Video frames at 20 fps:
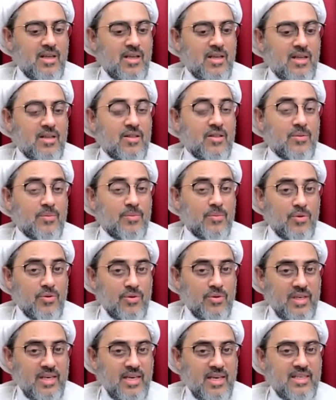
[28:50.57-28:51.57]
The
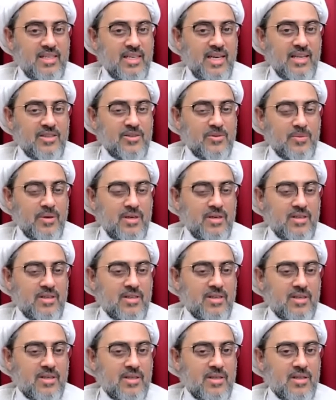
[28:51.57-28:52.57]
more the
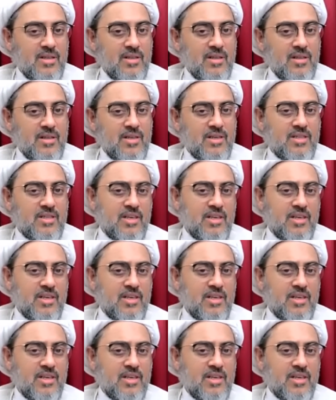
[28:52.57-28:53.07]
attachment, the